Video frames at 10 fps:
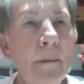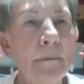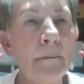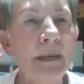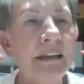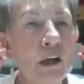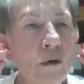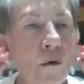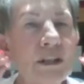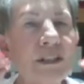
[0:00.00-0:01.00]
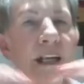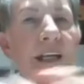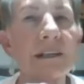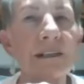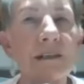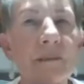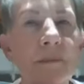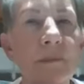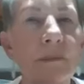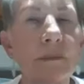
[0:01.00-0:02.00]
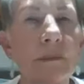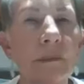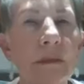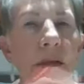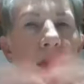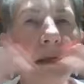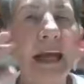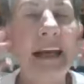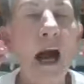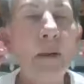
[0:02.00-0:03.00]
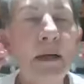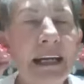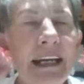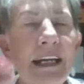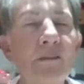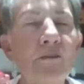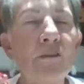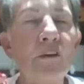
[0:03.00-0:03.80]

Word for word: but the Lord says, and I believe,